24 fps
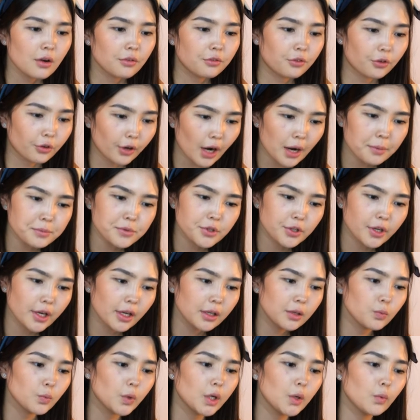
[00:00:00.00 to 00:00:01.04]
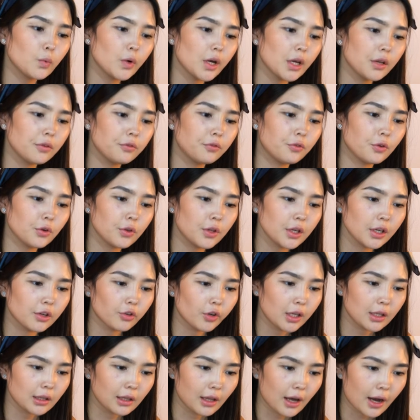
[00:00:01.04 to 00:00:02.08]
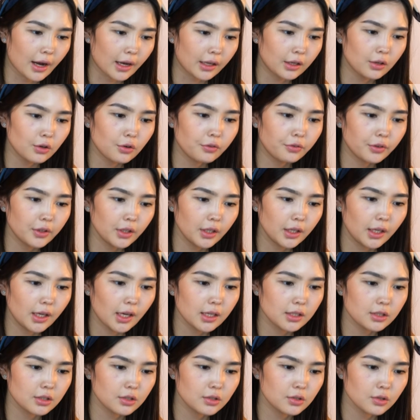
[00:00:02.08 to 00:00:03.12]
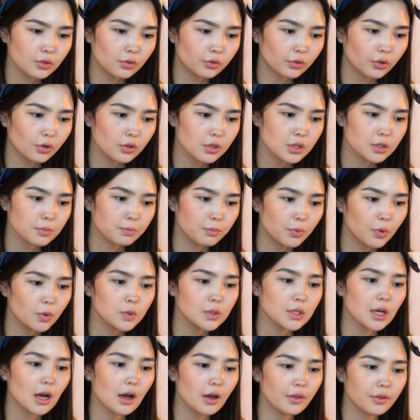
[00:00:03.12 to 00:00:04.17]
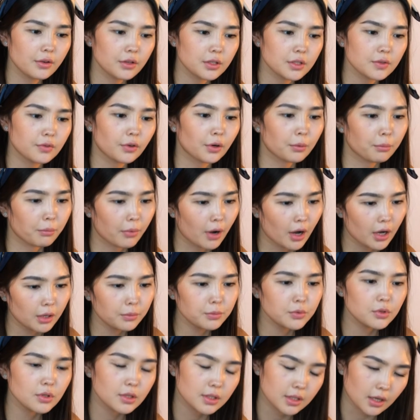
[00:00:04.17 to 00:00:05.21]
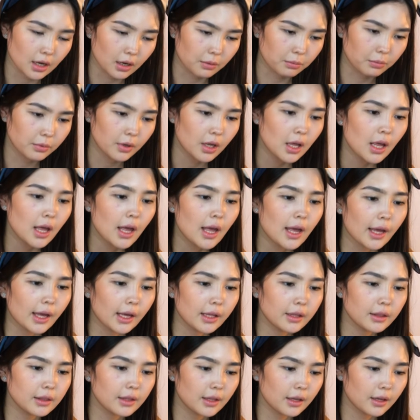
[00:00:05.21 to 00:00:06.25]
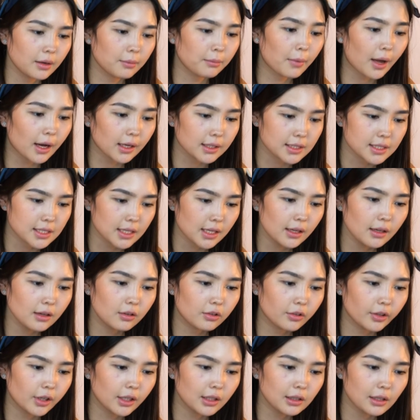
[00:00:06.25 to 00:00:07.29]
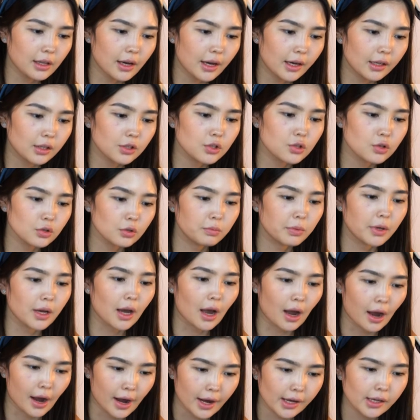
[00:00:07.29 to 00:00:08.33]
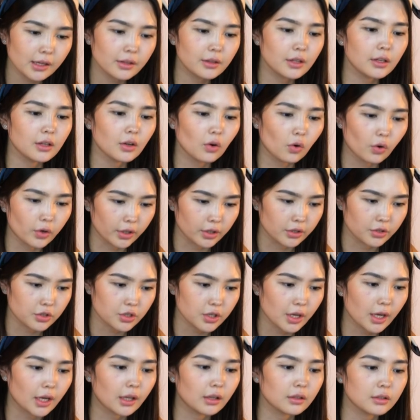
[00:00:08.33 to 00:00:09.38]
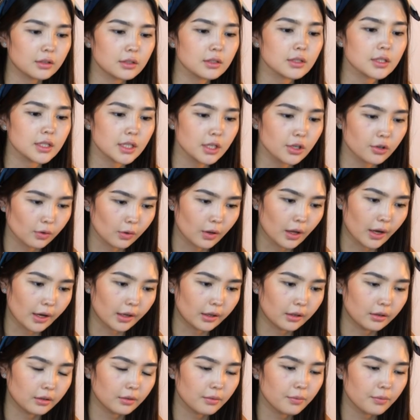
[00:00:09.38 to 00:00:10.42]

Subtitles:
For up trade, we wait for the green line of Alligator to cross both others from bottom to top, and the MACD green line should be higher than orange and zero line.